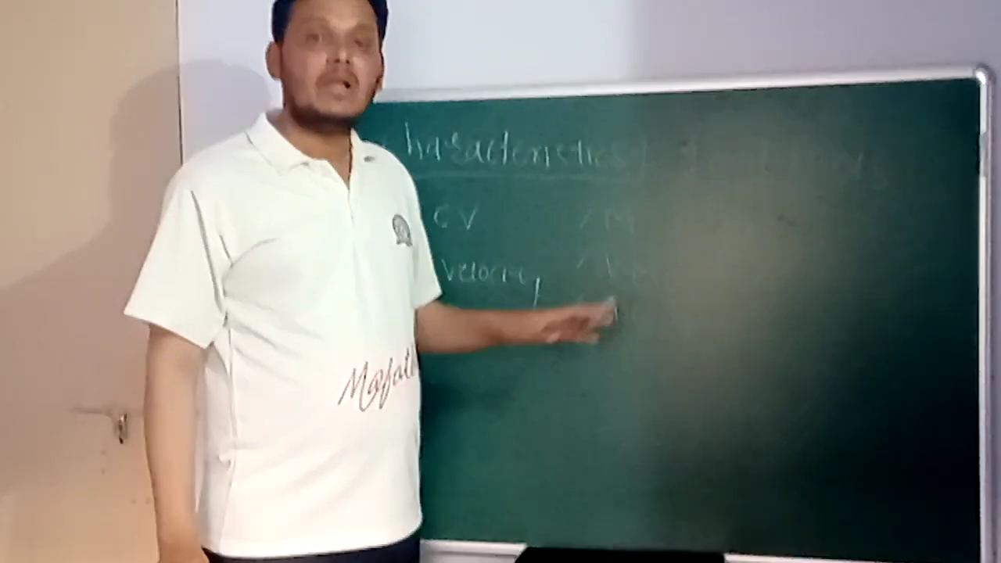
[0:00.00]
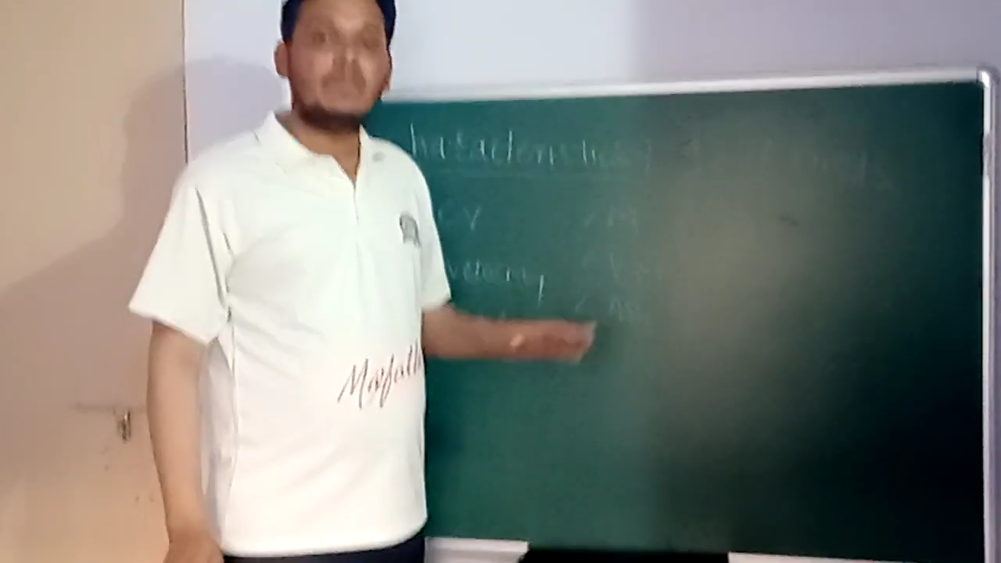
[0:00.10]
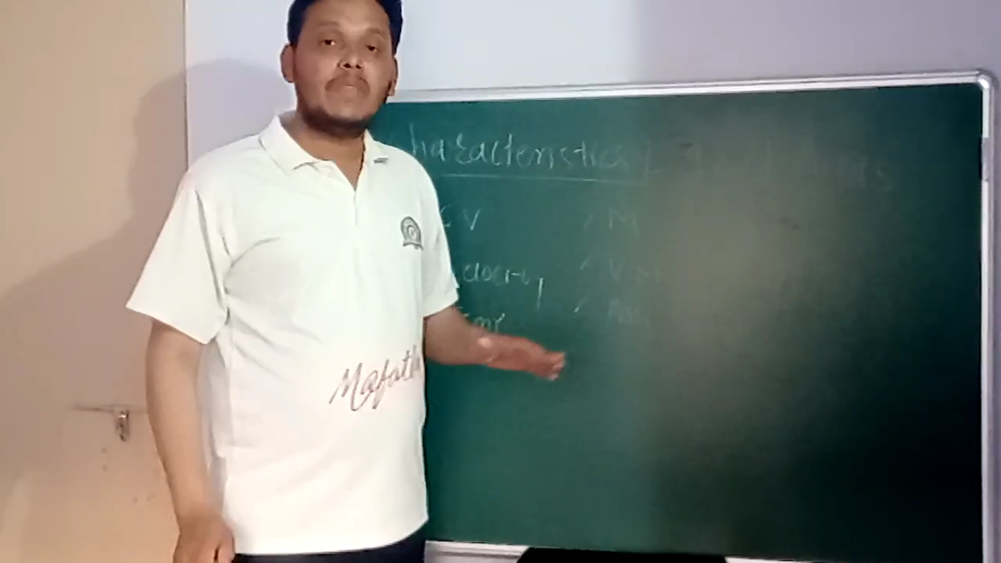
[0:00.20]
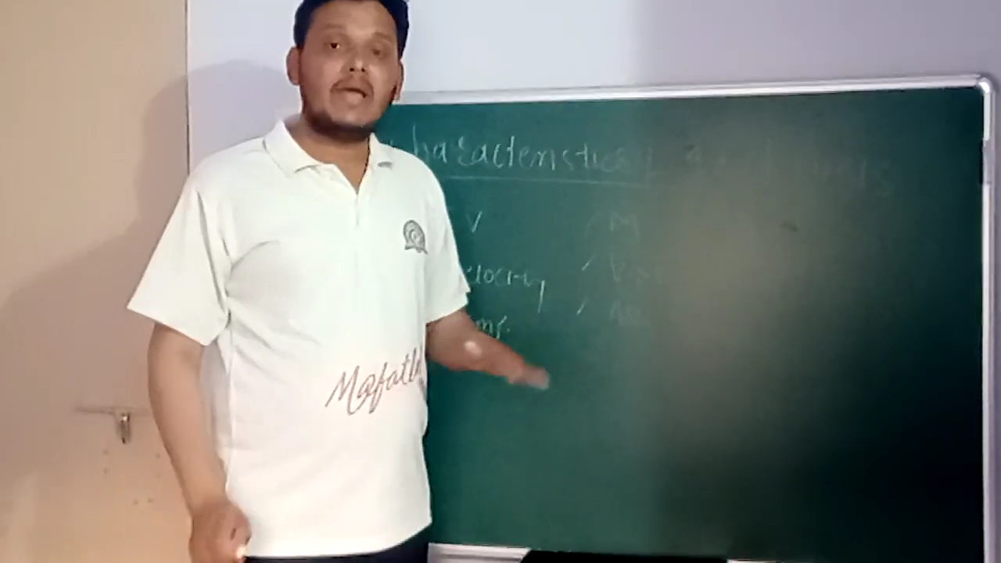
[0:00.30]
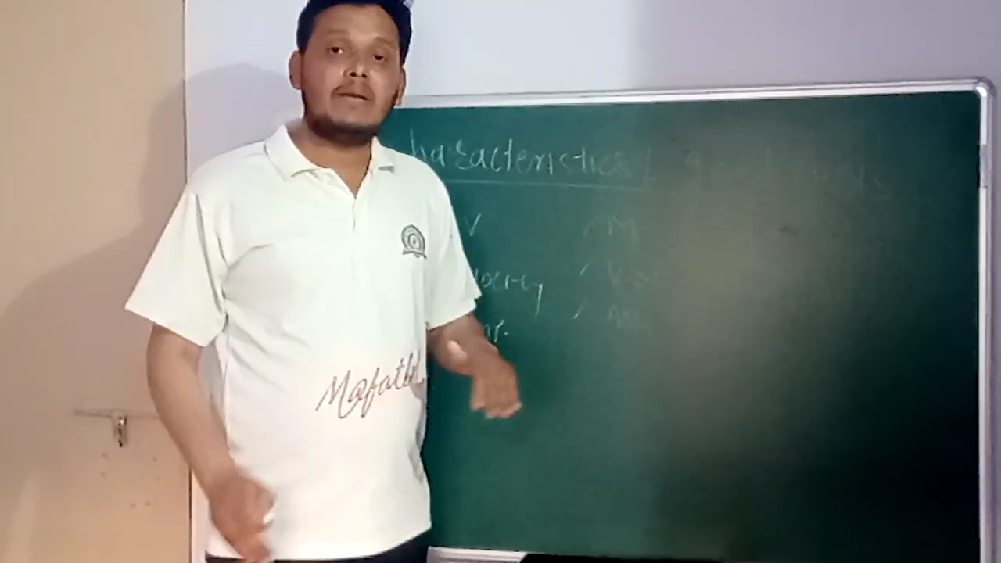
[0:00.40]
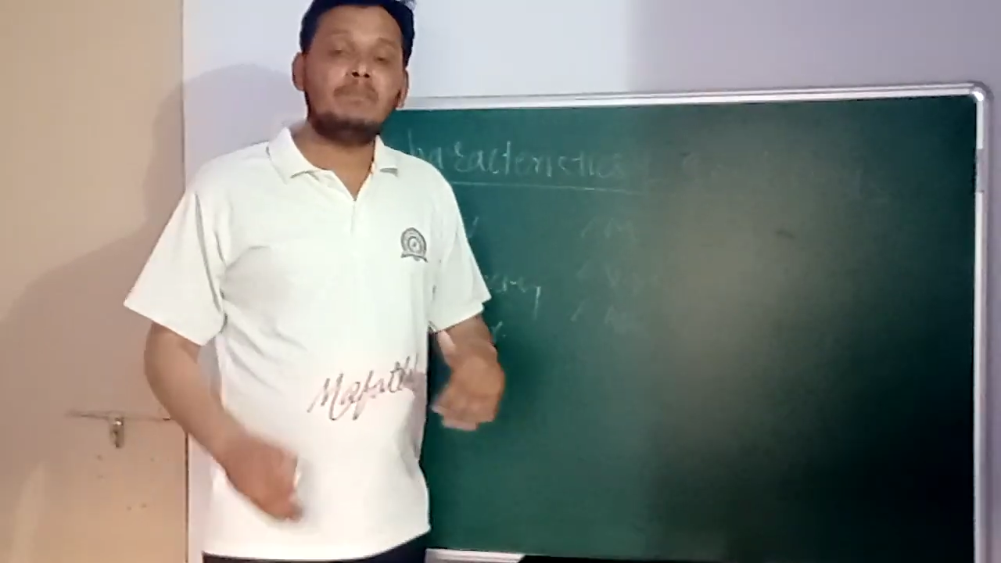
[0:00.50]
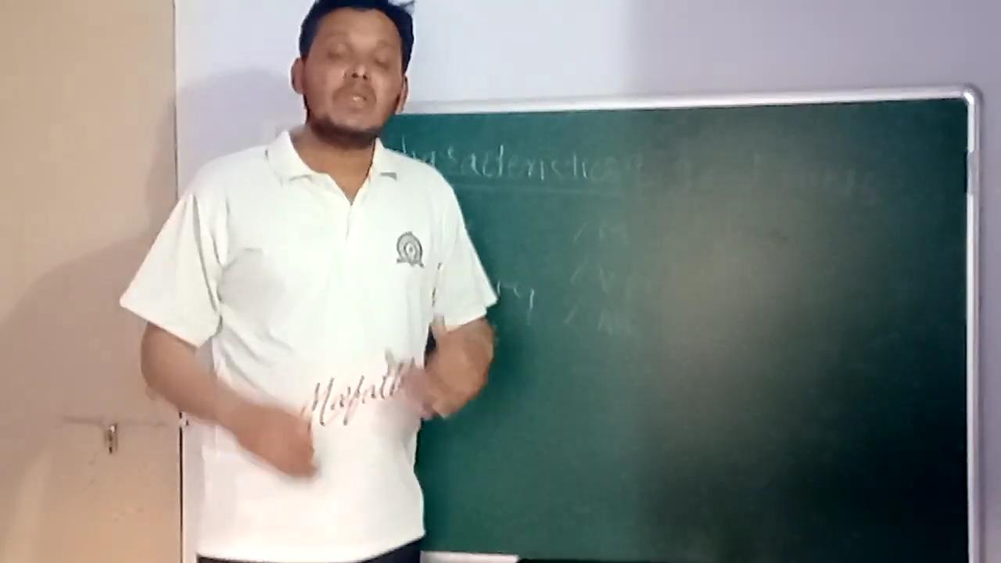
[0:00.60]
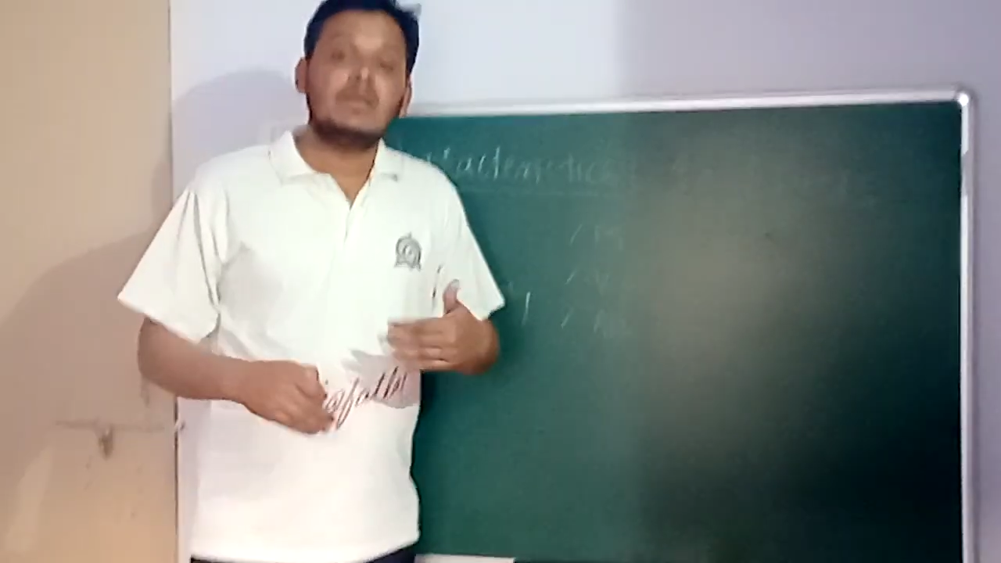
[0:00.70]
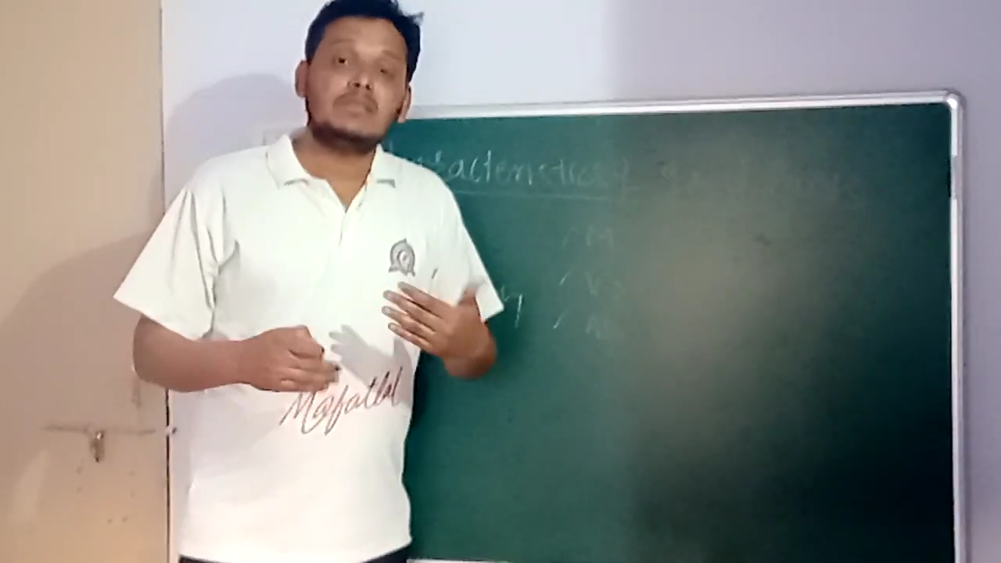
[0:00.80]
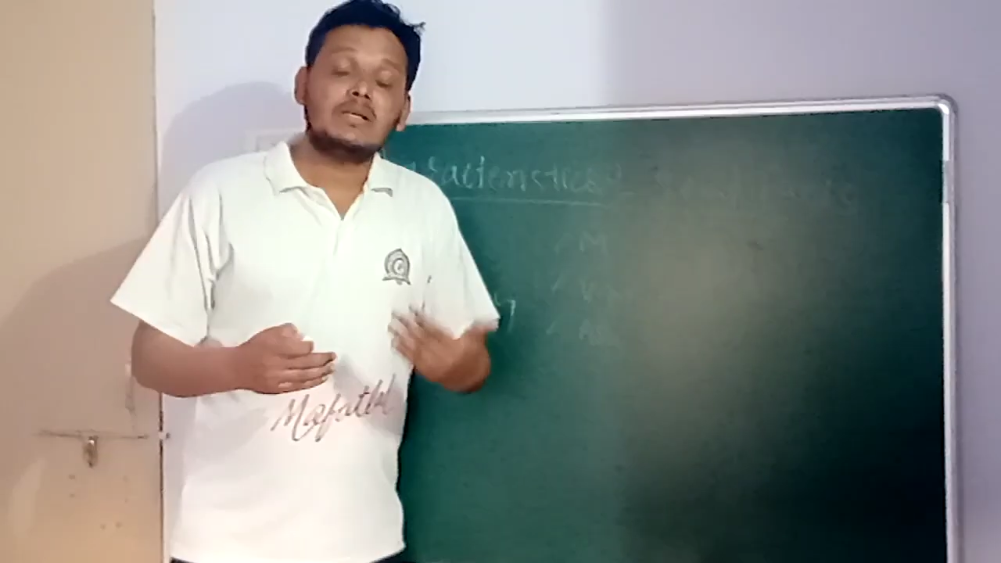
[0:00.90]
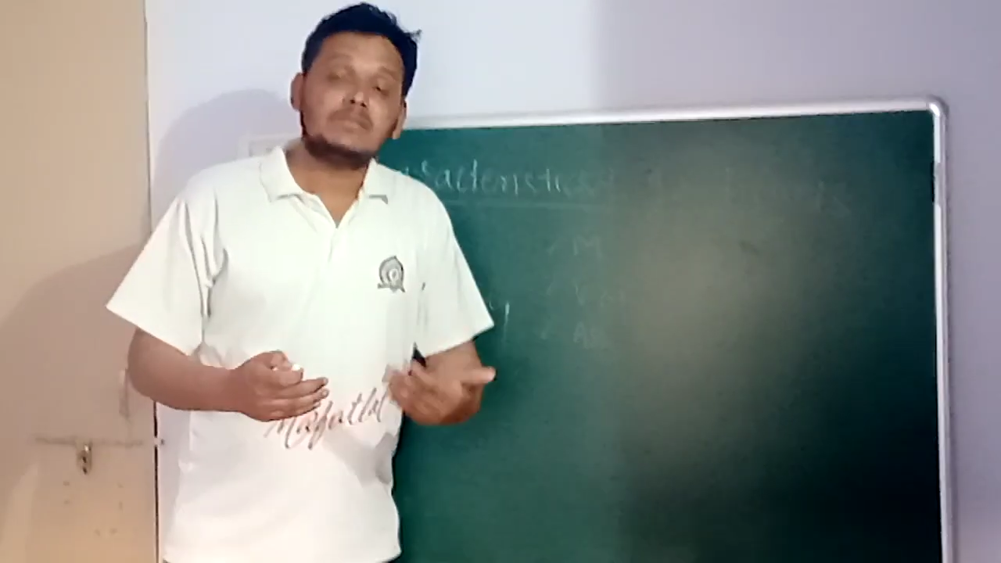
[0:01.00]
Then the